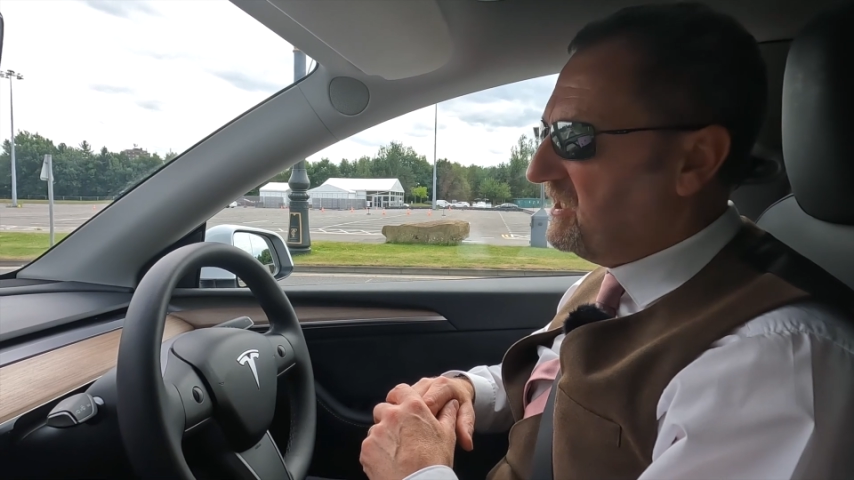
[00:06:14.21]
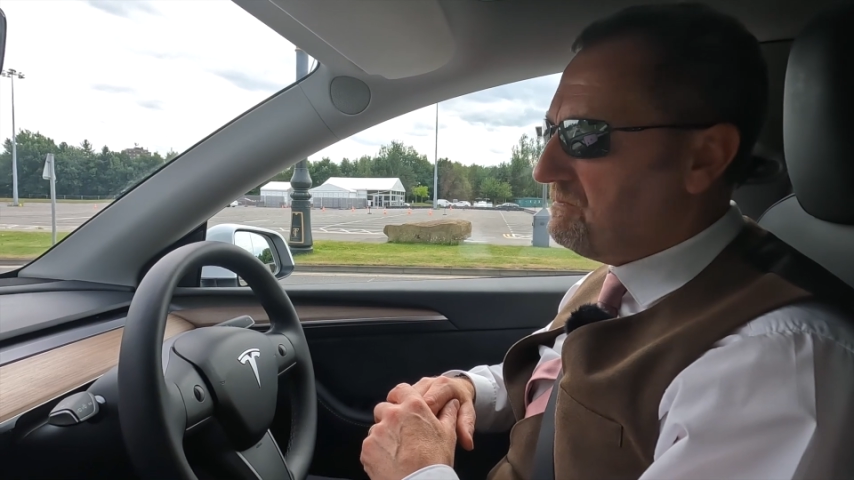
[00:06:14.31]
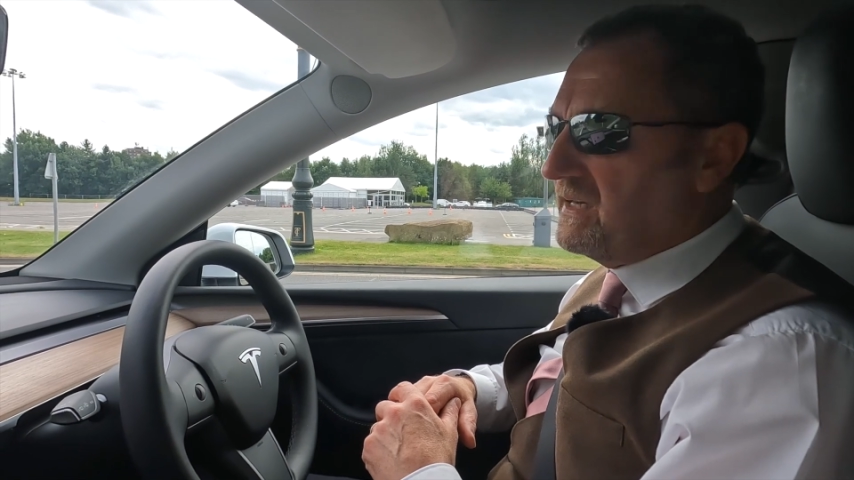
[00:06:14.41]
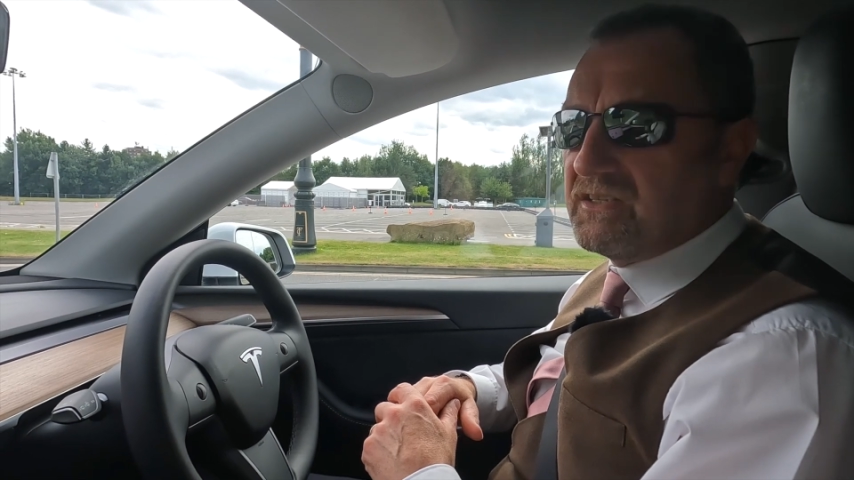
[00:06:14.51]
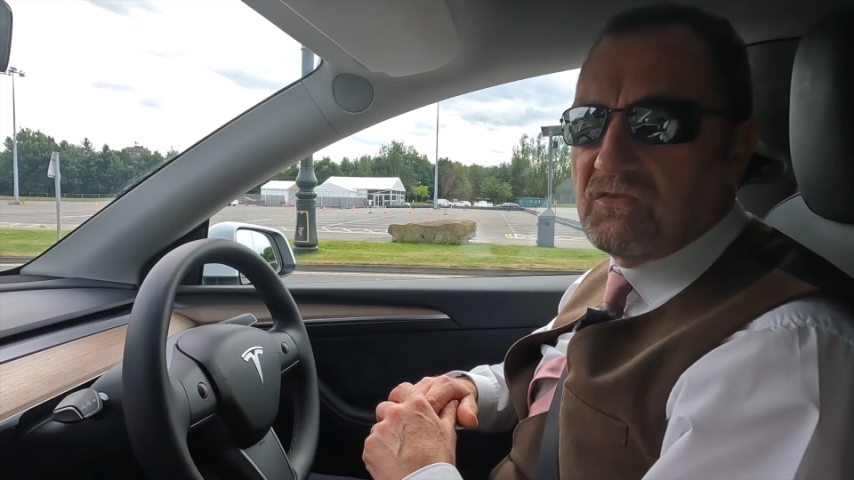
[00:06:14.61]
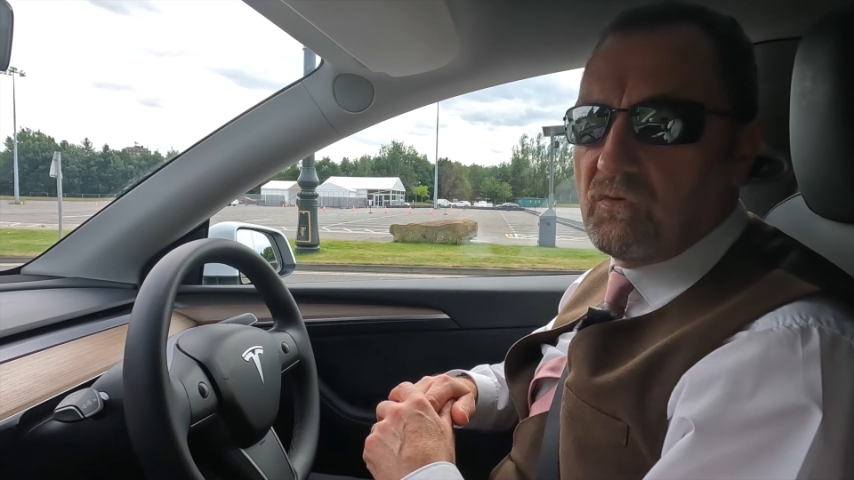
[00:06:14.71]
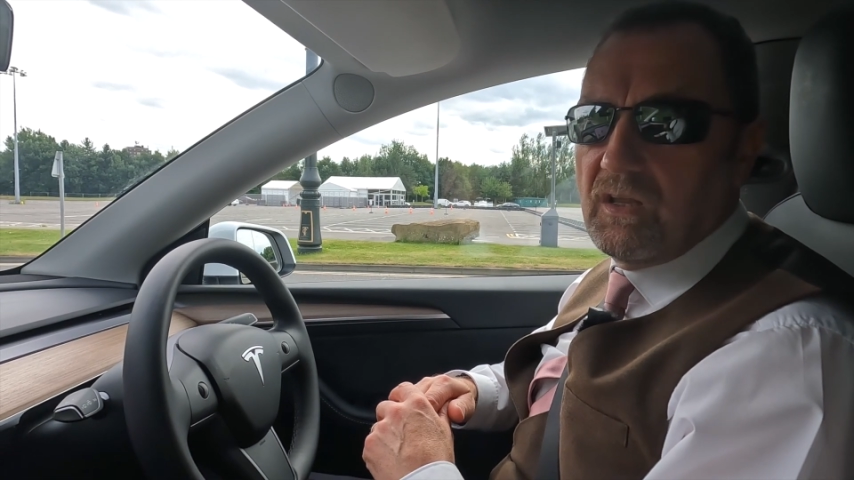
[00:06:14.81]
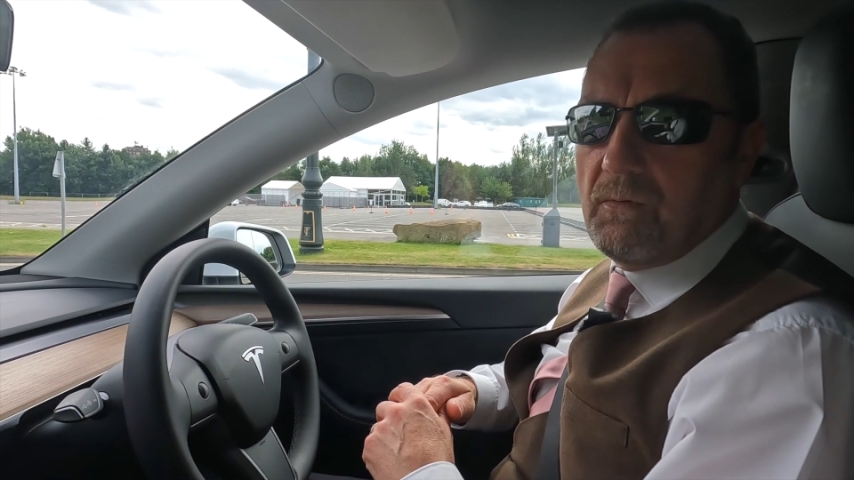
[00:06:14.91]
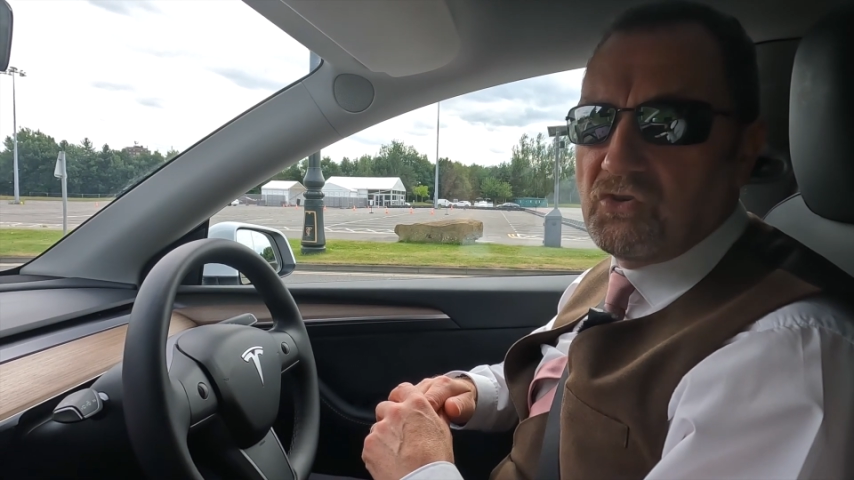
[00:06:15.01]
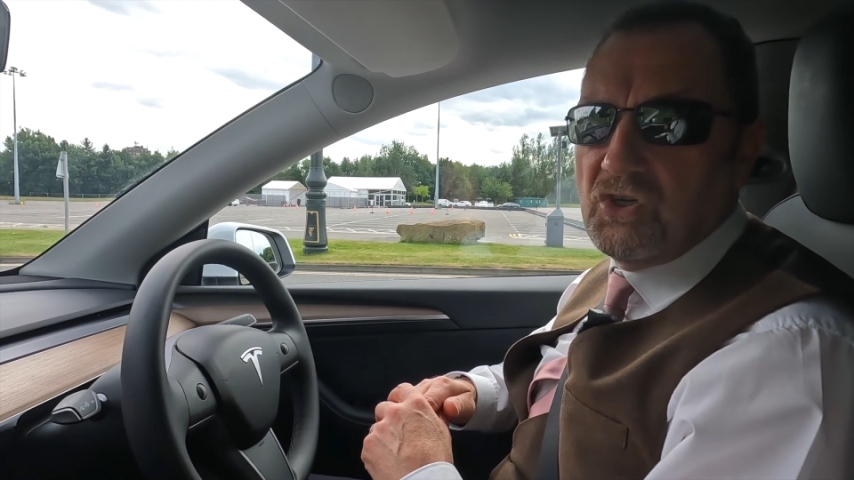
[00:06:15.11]
makes this one of
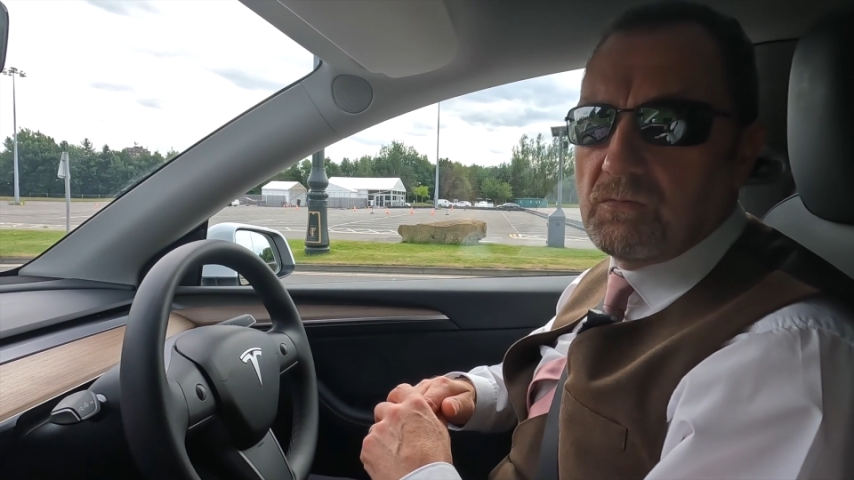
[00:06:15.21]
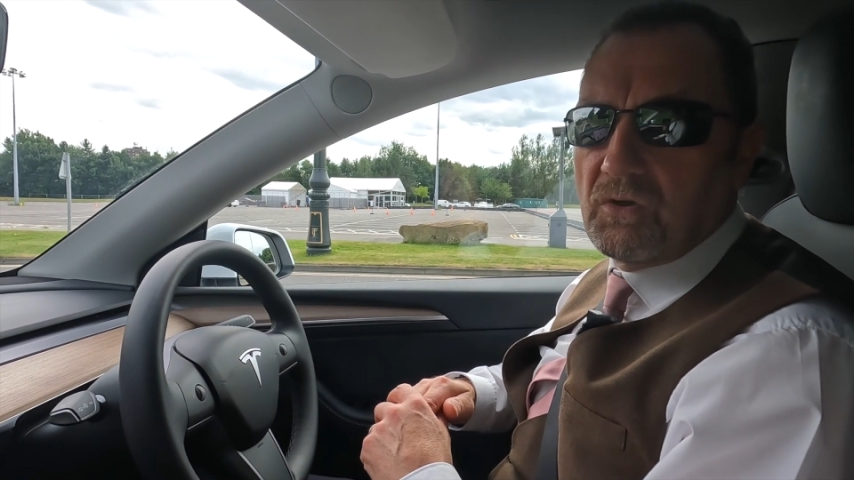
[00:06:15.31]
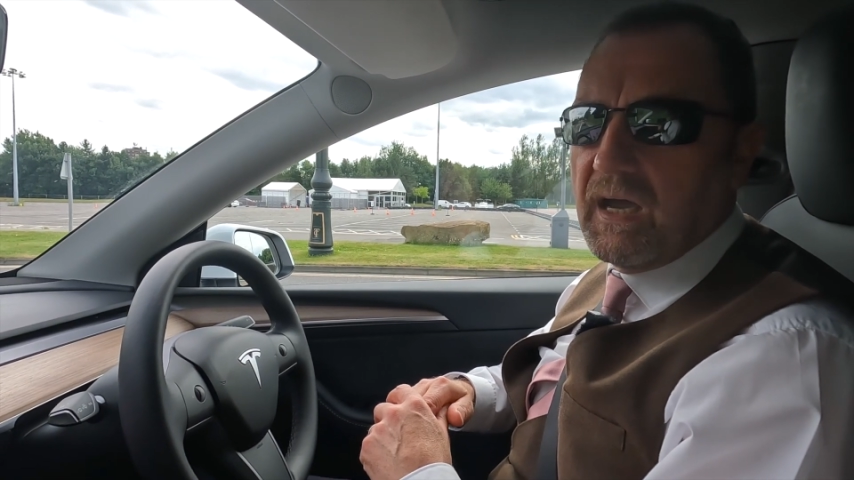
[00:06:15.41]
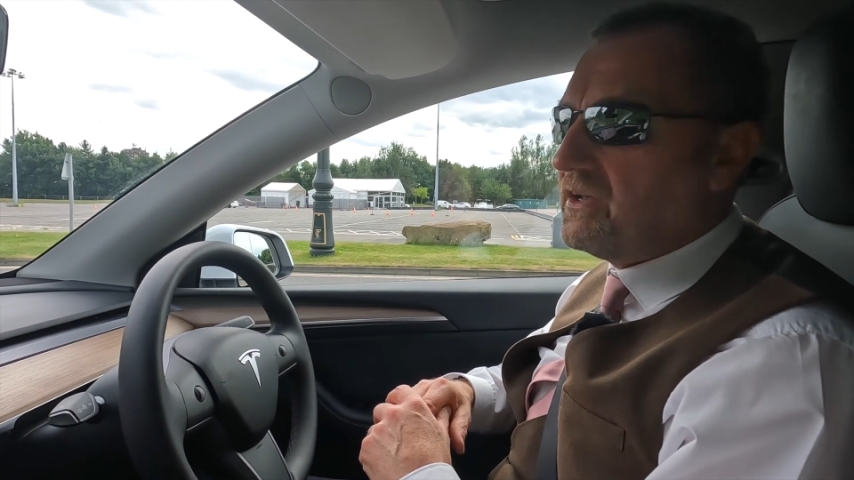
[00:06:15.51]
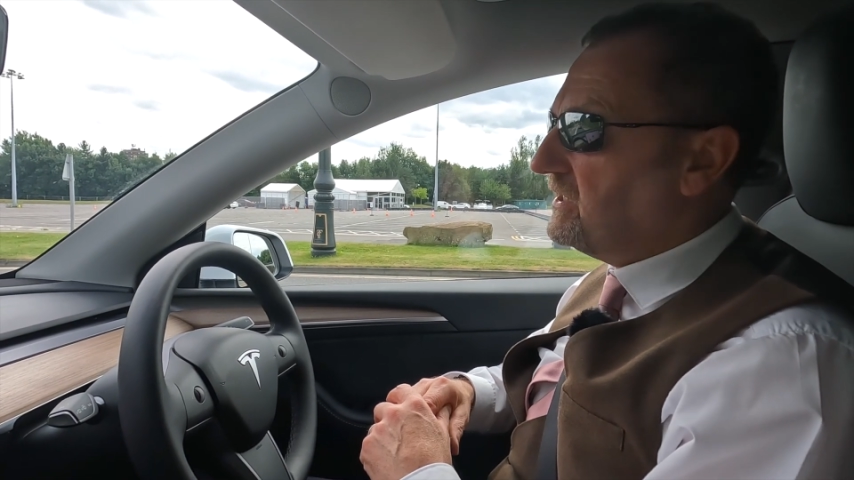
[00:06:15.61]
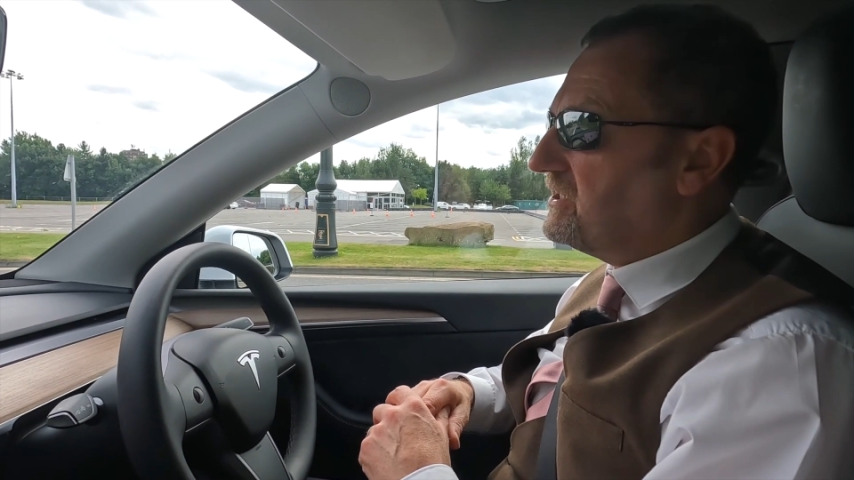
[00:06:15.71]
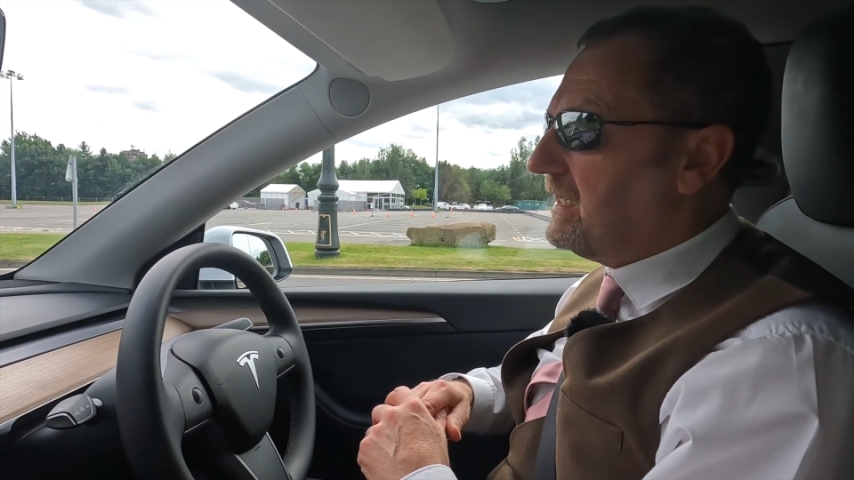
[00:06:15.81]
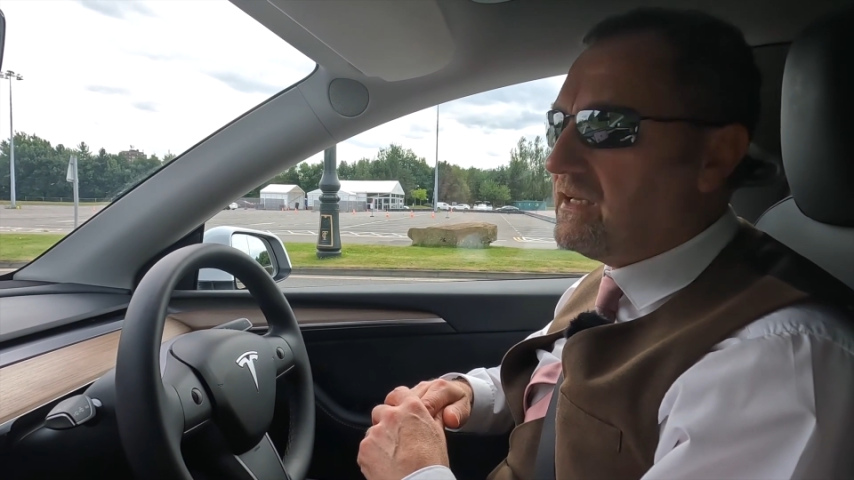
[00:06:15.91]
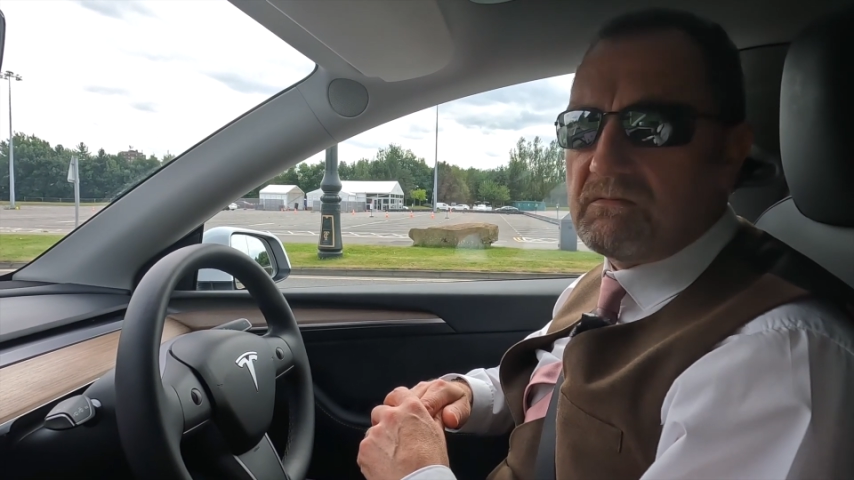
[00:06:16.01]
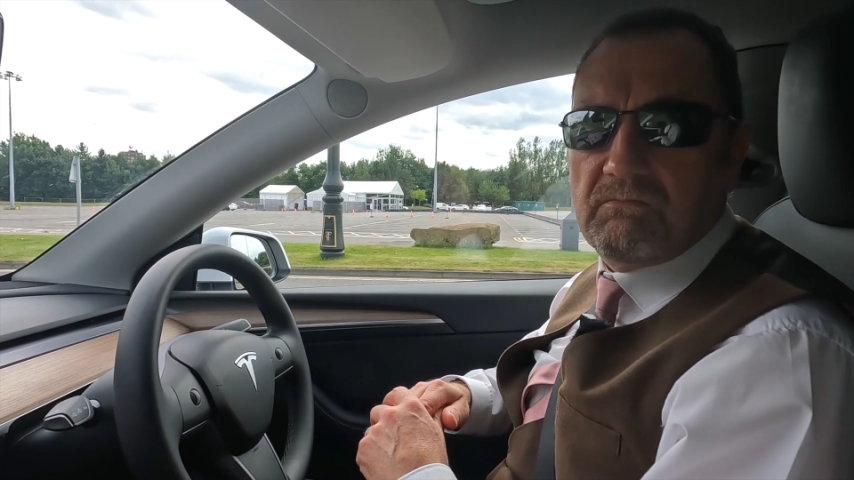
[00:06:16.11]
the most usable cars in its
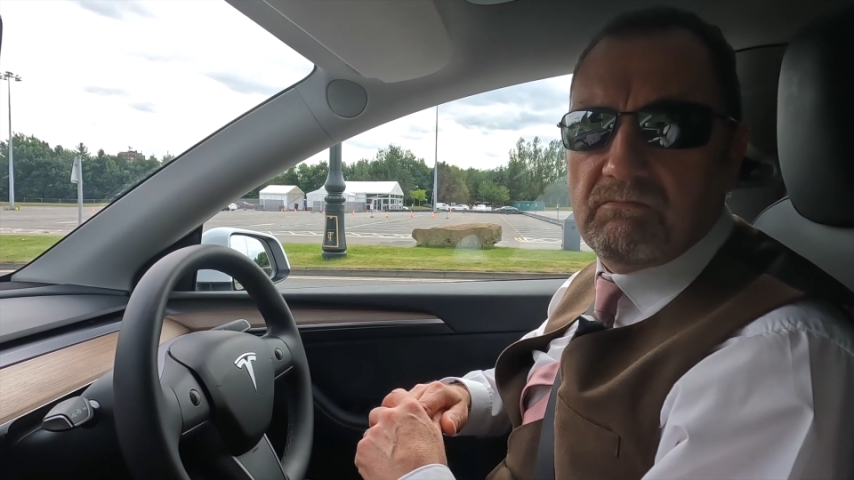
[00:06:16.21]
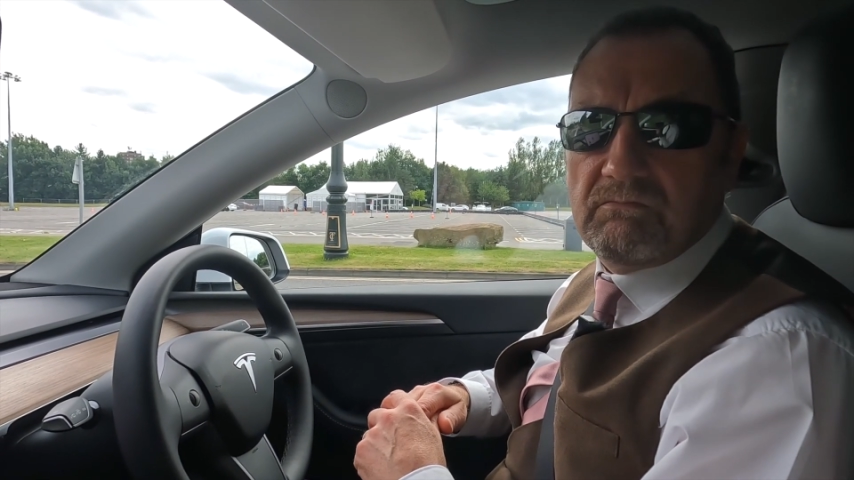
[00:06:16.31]
class.